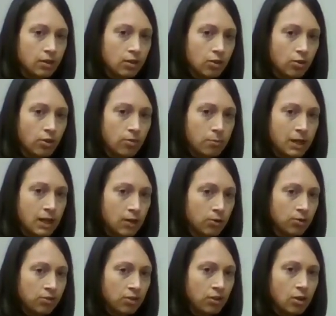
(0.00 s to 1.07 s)
go to the
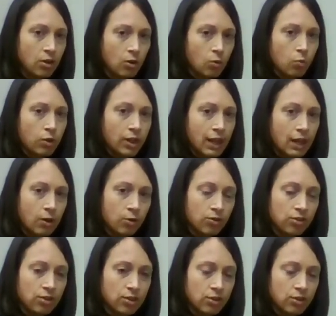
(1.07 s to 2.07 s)
mouse without